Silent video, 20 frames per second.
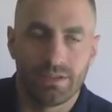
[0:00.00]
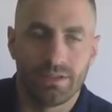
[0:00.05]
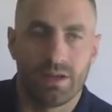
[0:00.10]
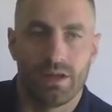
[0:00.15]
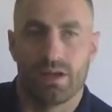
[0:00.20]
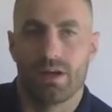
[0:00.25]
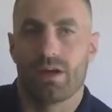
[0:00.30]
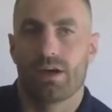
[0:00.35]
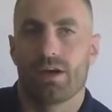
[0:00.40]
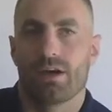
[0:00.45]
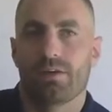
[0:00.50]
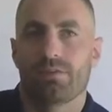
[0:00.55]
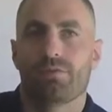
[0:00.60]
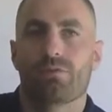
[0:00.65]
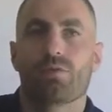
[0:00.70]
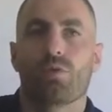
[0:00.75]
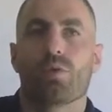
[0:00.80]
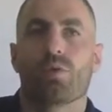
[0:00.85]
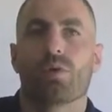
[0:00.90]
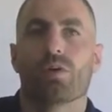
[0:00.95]

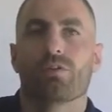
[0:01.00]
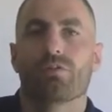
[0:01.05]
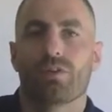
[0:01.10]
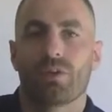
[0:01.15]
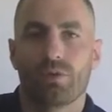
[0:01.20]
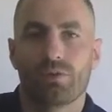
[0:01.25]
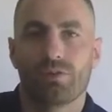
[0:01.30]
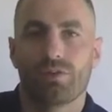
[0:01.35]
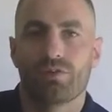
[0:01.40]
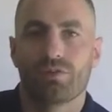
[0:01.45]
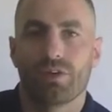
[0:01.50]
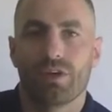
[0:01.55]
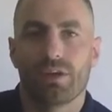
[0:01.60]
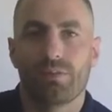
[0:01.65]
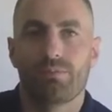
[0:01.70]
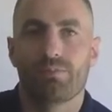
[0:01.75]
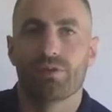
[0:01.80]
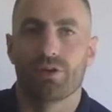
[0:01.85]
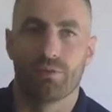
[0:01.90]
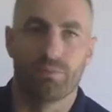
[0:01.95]
for frequency
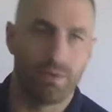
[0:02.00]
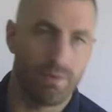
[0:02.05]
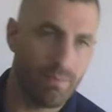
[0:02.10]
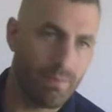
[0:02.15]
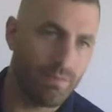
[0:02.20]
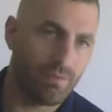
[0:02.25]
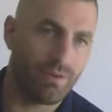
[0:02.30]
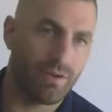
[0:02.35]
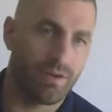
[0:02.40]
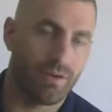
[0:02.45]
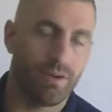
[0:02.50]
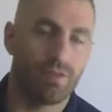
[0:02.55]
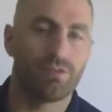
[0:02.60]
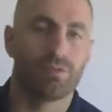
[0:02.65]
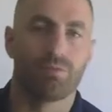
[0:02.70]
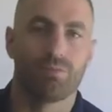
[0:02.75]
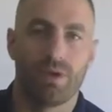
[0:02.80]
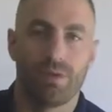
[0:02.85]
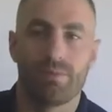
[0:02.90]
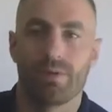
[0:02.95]
trend, pure premium trend, and also
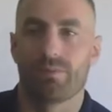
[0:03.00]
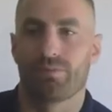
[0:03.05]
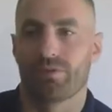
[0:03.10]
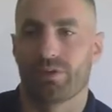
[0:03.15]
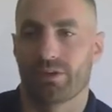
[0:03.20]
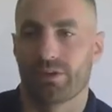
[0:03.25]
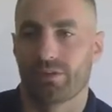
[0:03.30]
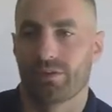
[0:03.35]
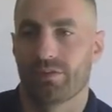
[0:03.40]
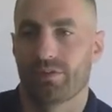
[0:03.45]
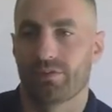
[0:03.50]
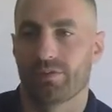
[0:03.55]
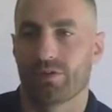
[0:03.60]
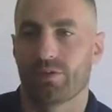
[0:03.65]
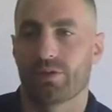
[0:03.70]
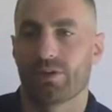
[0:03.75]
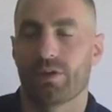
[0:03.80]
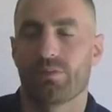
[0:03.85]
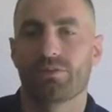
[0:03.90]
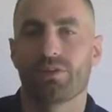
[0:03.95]
premium trend. So
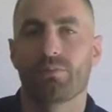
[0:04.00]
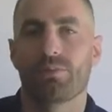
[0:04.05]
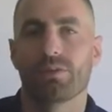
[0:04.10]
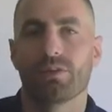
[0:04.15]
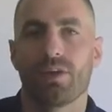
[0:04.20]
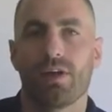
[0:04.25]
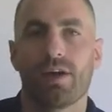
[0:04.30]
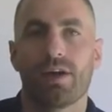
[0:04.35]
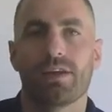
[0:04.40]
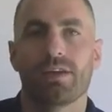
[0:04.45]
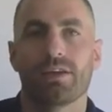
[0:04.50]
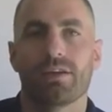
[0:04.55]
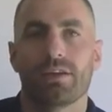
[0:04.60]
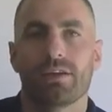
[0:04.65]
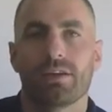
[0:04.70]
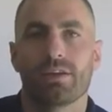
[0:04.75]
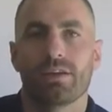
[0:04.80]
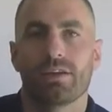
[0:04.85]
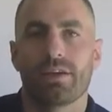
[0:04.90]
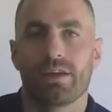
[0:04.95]
it comes up a lot
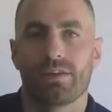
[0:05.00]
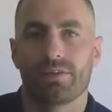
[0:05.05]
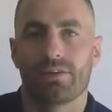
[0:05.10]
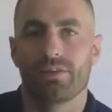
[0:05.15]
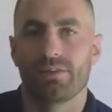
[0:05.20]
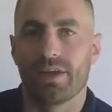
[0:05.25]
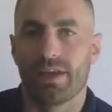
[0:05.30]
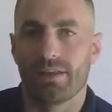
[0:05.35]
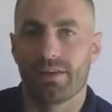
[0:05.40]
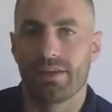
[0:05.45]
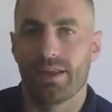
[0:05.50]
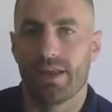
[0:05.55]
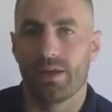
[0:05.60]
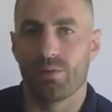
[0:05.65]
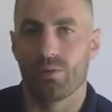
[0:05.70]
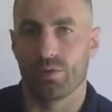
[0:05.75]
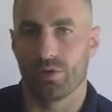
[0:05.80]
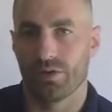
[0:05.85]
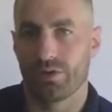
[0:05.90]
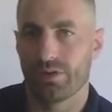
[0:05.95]
in the day-to-day
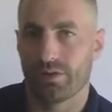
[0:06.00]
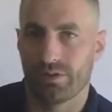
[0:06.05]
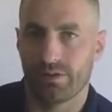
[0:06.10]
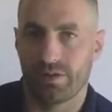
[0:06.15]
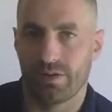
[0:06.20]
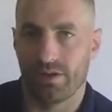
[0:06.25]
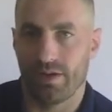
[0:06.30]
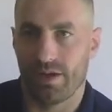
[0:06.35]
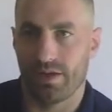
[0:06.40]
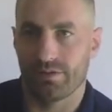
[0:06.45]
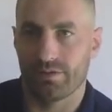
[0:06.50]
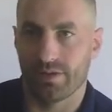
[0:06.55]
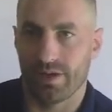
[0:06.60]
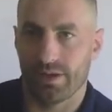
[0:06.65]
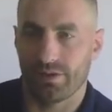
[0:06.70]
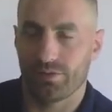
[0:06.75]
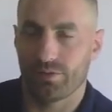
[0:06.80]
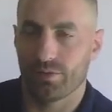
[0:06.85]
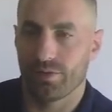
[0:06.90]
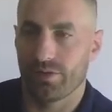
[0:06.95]
work as an
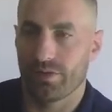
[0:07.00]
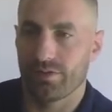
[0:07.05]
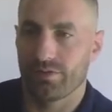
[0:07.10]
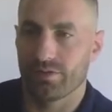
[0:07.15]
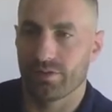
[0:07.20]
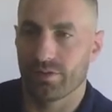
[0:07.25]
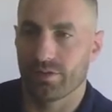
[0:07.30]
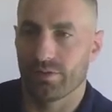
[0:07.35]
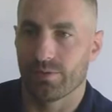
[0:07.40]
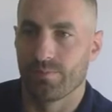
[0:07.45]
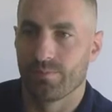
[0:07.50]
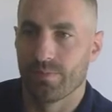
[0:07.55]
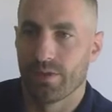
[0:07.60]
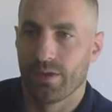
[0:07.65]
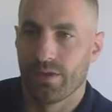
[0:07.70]
actuary. So